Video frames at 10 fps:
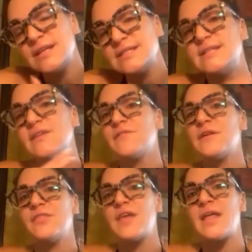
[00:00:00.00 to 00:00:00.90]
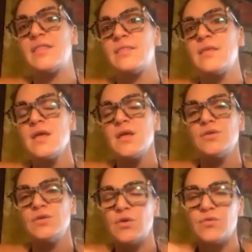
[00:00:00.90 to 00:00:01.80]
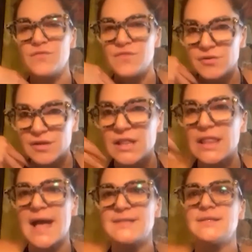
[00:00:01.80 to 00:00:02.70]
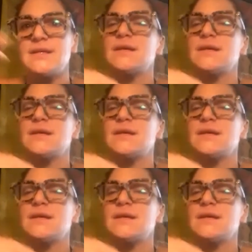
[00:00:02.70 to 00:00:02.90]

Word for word: is different than, you know, the very classic